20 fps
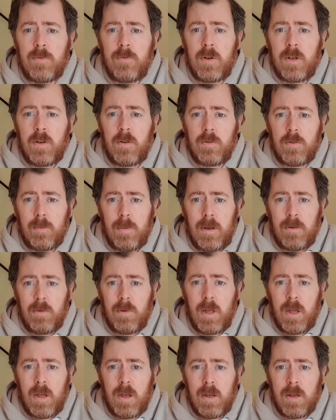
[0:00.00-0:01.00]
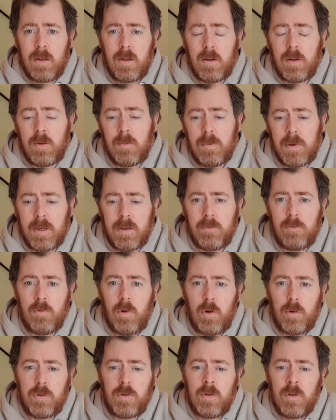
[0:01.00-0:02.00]
videos about a complete
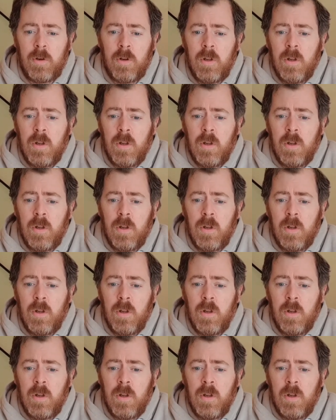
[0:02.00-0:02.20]
rod